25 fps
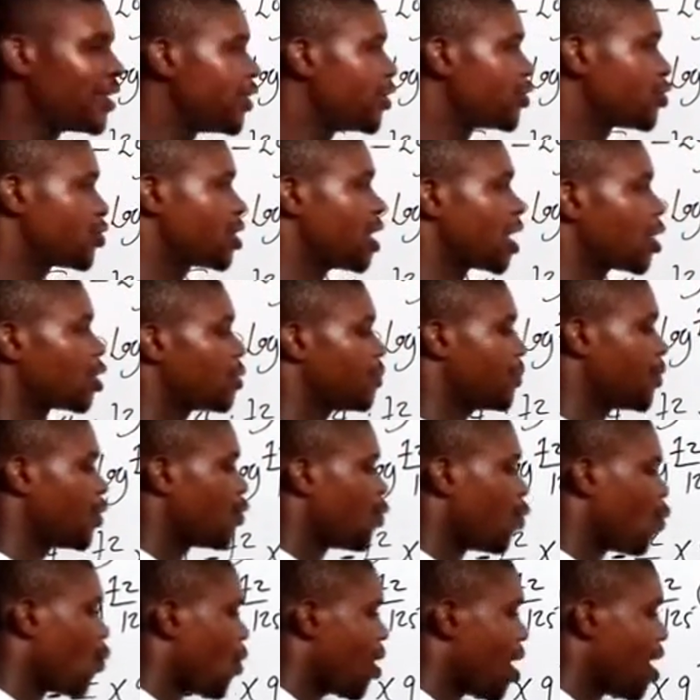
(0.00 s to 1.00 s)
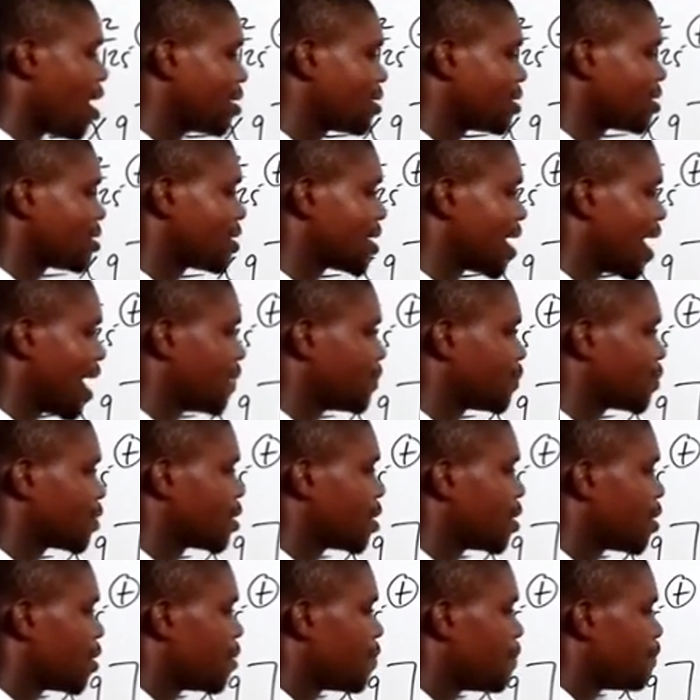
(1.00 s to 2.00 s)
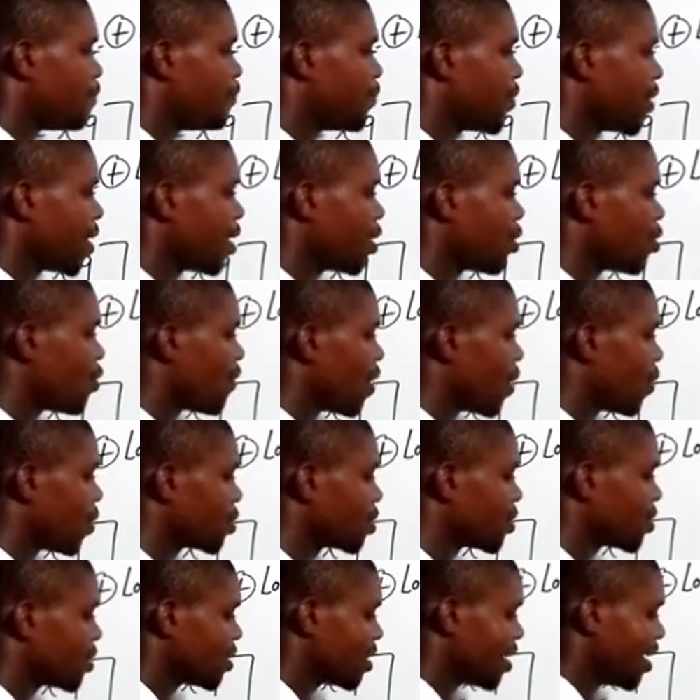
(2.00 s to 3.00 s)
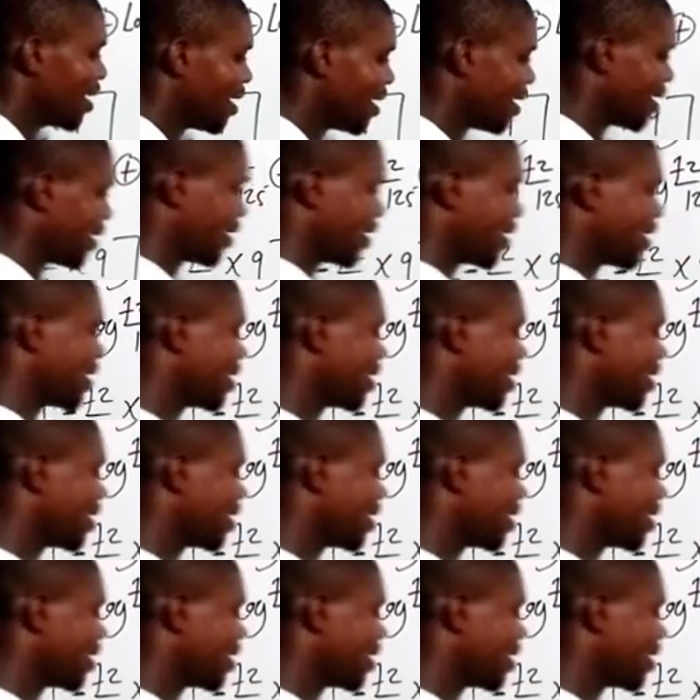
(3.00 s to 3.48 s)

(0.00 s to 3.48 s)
So now going to be 1 times B over what A.